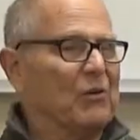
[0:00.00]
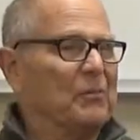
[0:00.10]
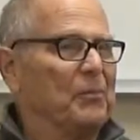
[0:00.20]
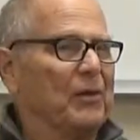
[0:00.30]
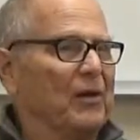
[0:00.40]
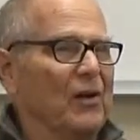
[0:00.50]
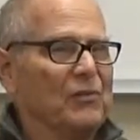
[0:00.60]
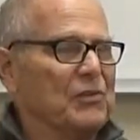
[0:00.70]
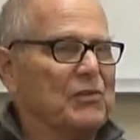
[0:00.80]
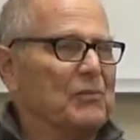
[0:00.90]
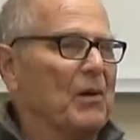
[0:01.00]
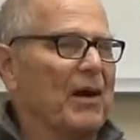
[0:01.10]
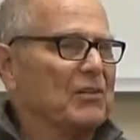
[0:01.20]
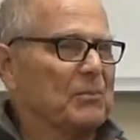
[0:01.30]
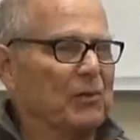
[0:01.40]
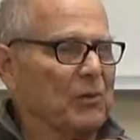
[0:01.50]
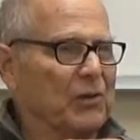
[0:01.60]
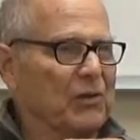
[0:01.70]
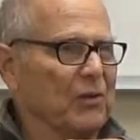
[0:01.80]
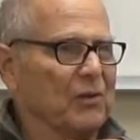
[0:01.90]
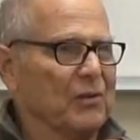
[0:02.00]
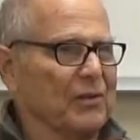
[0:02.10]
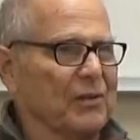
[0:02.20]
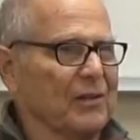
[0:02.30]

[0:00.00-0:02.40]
and put it hundreds of miles below the earth.